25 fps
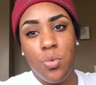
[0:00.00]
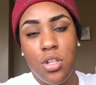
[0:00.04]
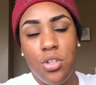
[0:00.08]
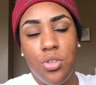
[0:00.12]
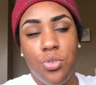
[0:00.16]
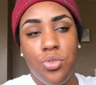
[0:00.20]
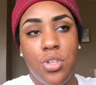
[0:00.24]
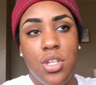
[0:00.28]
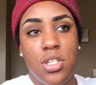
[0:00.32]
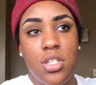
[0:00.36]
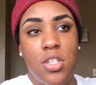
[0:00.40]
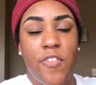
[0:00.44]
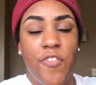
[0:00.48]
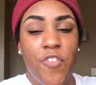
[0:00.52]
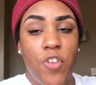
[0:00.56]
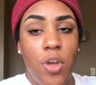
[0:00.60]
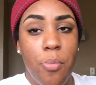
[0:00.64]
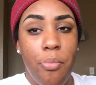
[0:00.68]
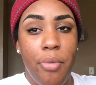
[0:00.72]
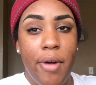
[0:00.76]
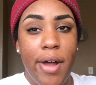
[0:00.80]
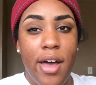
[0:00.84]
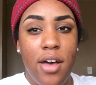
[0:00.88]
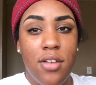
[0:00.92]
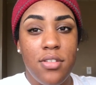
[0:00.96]
Do this if your
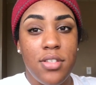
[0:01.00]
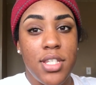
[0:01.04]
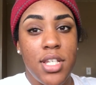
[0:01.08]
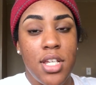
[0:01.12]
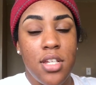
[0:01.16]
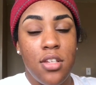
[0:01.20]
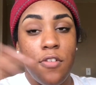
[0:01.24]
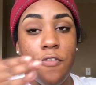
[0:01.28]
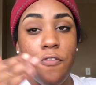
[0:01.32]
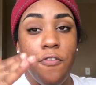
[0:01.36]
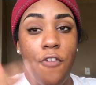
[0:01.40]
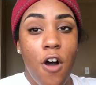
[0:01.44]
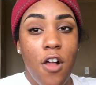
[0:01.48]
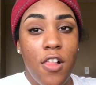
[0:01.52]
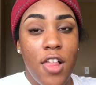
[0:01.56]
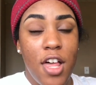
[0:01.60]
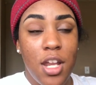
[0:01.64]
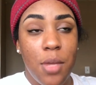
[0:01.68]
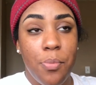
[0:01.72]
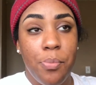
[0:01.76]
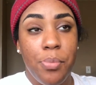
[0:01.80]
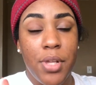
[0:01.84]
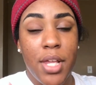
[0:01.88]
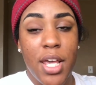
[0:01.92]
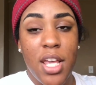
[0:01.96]
brows tend to fall out
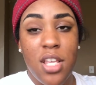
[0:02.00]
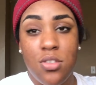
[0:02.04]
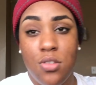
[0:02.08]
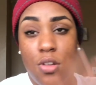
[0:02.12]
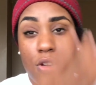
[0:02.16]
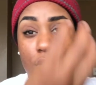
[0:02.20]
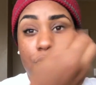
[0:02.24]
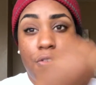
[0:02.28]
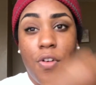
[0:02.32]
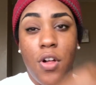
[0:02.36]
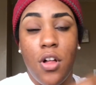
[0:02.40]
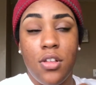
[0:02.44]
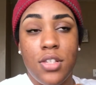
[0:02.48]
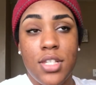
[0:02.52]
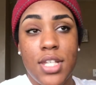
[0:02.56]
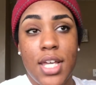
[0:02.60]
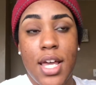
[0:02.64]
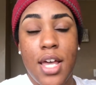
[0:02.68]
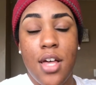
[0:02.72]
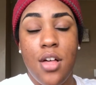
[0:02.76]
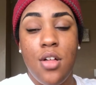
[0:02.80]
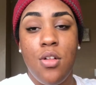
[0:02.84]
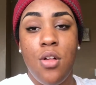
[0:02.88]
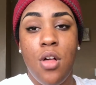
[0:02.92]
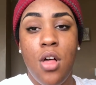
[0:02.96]
of place or fall
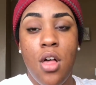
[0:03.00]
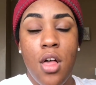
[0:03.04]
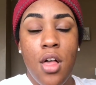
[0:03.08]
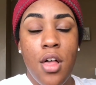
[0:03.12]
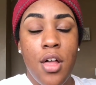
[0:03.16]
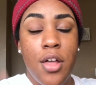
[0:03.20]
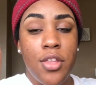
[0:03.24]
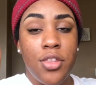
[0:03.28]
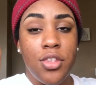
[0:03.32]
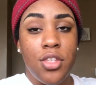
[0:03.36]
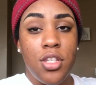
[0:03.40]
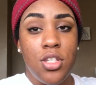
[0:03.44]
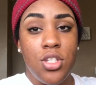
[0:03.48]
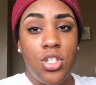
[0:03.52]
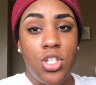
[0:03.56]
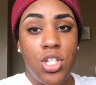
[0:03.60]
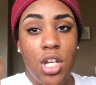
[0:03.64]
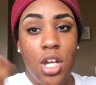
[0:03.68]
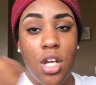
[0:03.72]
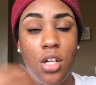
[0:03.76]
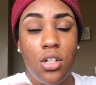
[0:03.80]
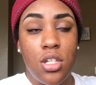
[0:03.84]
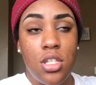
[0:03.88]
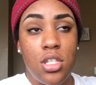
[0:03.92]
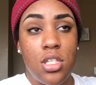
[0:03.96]
down. This
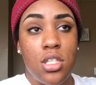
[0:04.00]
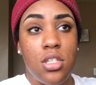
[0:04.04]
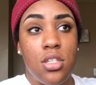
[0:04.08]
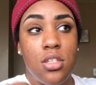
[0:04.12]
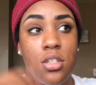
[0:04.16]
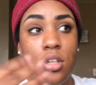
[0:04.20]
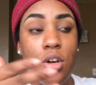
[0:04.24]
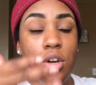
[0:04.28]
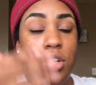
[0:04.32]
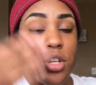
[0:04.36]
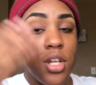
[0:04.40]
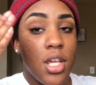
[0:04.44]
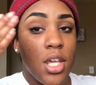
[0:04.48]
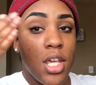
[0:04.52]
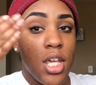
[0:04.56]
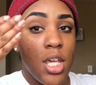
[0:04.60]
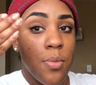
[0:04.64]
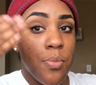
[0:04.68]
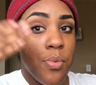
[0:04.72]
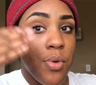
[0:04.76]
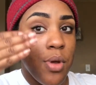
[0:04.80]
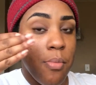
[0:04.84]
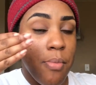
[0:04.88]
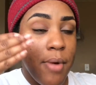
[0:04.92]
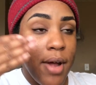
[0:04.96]
gel is going to
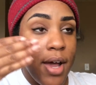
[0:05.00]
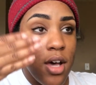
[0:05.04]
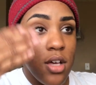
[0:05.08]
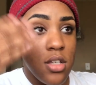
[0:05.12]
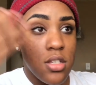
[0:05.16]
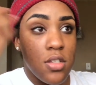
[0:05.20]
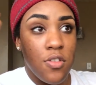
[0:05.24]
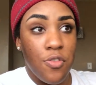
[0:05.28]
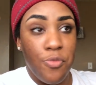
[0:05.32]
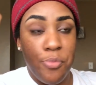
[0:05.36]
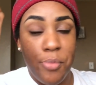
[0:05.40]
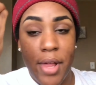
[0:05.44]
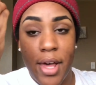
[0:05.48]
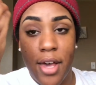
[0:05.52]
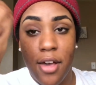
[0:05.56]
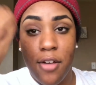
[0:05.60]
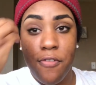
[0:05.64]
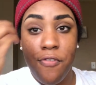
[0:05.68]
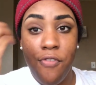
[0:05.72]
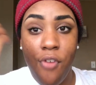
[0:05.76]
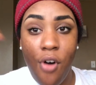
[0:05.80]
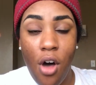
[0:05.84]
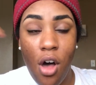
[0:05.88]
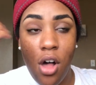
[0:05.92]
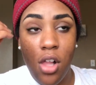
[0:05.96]
keep your brows from like
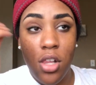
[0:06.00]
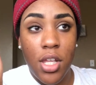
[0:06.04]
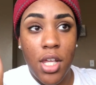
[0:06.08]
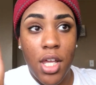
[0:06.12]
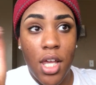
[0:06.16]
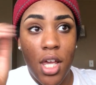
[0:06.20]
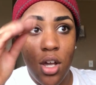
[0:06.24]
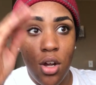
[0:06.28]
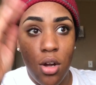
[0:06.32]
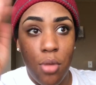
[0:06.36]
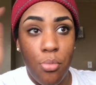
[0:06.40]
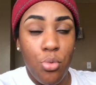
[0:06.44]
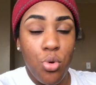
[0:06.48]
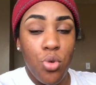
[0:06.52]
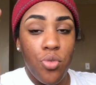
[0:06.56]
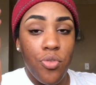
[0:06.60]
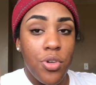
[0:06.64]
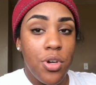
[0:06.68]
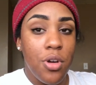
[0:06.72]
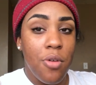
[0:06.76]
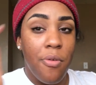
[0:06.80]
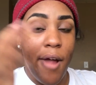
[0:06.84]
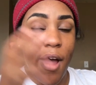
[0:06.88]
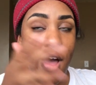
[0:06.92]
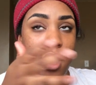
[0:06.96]
falling or
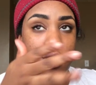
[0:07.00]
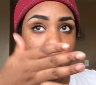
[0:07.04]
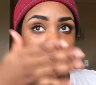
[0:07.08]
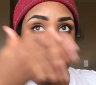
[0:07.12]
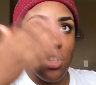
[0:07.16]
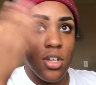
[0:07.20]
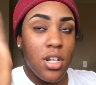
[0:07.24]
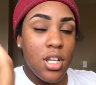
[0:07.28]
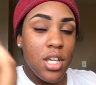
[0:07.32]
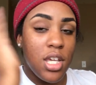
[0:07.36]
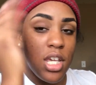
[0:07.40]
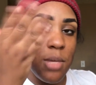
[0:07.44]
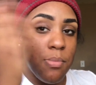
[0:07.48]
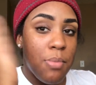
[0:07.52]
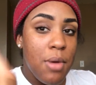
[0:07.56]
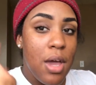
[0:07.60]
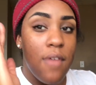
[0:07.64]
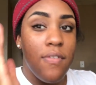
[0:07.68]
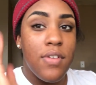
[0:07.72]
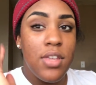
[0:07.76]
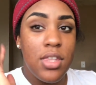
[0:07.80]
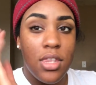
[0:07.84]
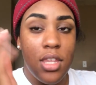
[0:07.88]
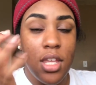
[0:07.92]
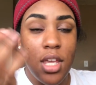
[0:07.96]
moving around. It's going to keep
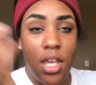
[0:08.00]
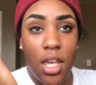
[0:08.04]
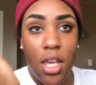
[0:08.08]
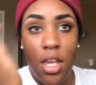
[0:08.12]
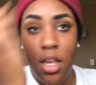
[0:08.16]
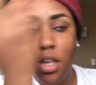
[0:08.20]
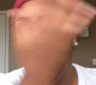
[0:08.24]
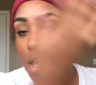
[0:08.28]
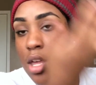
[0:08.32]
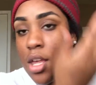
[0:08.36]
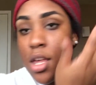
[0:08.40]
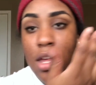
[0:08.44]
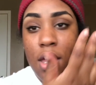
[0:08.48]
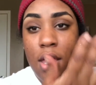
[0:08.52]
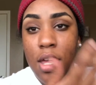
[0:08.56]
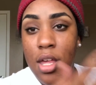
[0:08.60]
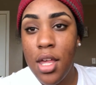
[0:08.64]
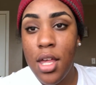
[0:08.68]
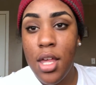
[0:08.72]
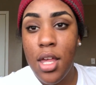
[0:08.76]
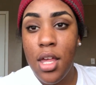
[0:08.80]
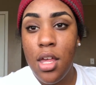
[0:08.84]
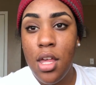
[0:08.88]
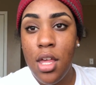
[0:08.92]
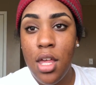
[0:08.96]
everything
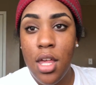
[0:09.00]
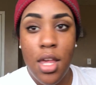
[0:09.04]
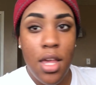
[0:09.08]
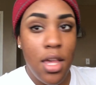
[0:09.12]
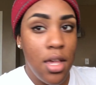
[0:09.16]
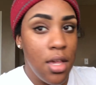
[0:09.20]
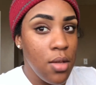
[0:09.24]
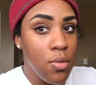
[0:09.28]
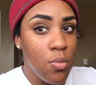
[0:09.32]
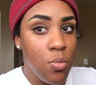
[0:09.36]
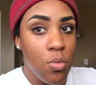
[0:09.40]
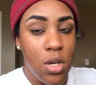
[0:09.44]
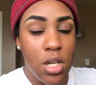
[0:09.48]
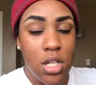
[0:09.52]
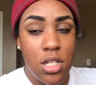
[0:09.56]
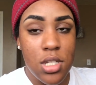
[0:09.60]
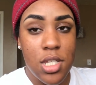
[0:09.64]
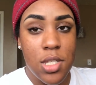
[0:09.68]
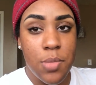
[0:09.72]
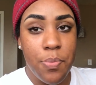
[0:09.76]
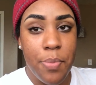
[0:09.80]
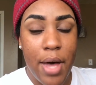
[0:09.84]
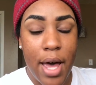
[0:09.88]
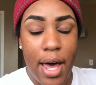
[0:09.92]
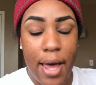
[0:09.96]
in one
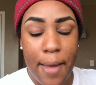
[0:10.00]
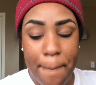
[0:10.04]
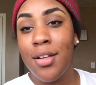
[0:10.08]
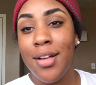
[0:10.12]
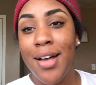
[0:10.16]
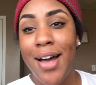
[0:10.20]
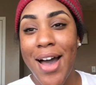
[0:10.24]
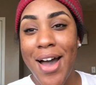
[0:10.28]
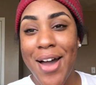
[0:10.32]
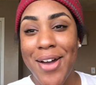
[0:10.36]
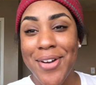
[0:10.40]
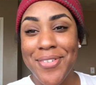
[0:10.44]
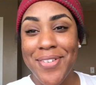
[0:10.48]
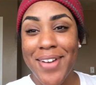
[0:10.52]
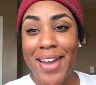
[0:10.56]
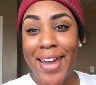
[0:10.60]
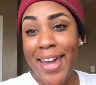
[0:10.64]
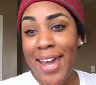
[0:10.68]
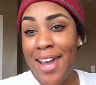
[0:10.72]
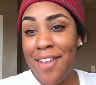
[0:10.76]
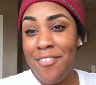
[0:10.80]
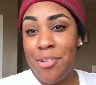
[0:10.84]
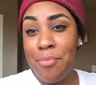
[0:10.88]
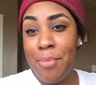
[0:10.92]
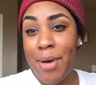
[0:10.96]
spot. All right,
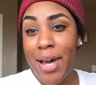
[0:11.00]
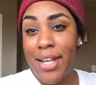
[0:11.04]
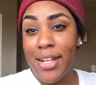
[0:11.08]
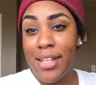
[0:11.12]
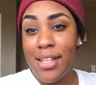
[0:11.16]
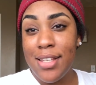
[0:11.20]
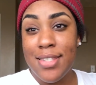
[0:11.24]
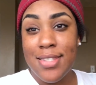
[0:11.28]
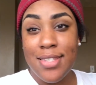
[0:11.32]
everybody,